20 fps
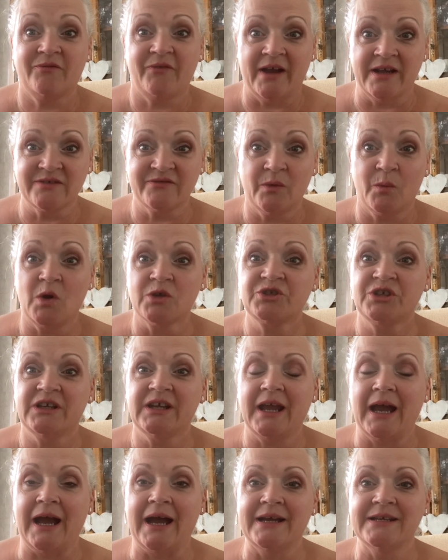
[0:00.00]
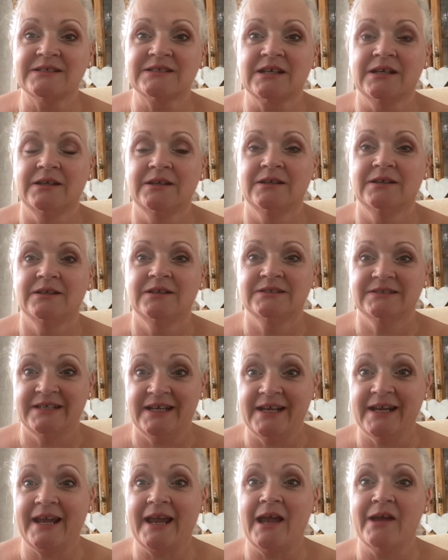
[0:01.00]
thanks for watching, guys.
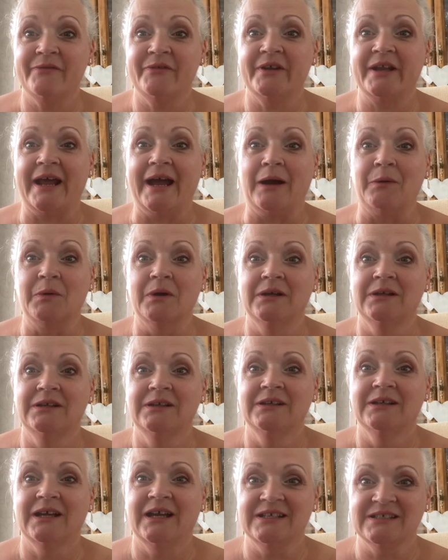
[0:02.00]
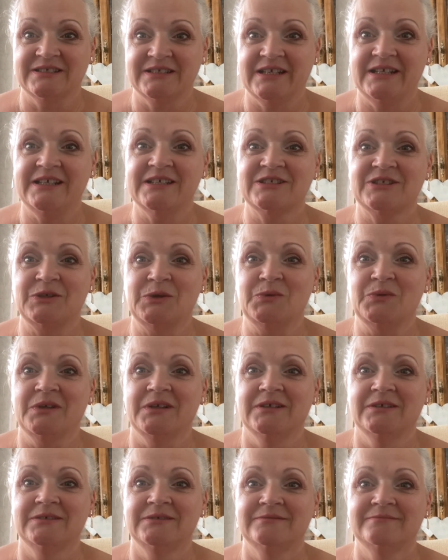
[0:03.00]
Take care for now and see you soon.
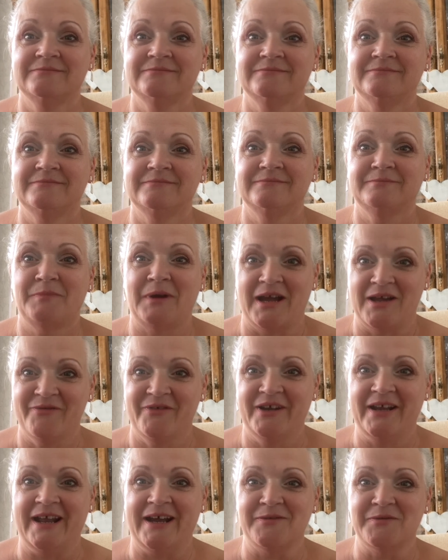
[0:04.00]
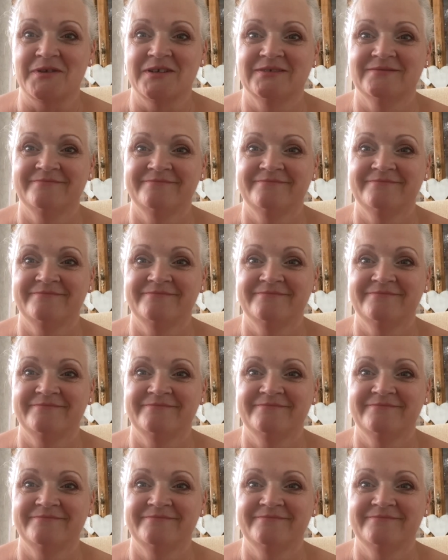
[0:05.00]
Bye for now.